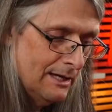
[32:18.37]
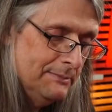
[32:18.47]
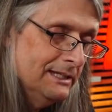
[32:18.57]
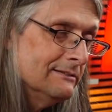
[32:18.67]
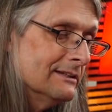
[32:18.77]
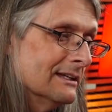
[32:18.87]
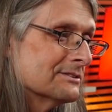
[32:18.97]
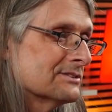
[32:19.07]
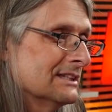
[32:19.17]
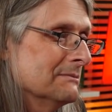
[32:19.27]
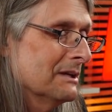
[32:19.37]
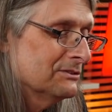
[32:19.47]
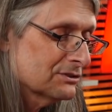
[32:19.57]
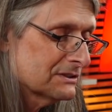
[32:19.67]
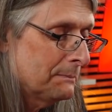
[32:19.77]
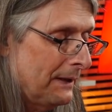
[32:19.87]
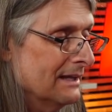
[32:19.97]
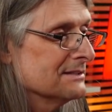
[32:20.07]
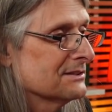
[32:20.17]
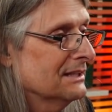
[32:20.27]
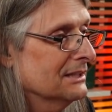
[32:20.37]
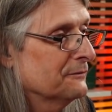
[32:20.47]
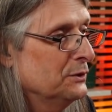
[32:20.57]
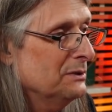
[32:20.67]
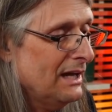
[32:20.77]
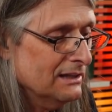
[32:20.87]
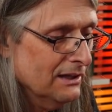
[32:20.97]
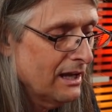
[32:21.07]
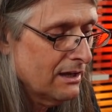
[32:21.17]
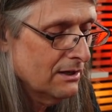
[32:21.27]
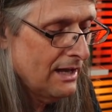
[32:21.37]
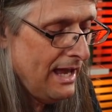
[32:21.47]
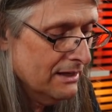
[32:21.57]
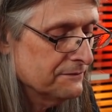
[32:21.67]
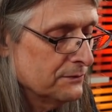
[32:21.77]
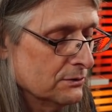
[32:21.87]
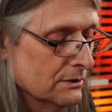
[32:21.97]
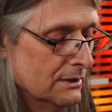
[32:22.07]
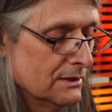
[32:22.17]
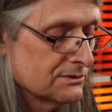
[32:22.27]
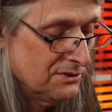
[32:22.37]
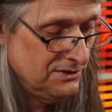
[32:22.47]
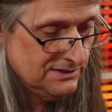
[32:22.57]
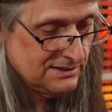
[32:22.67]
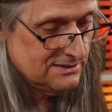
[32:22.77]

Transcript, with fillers: I mean, it just depends. Again, if you had like a handful, so this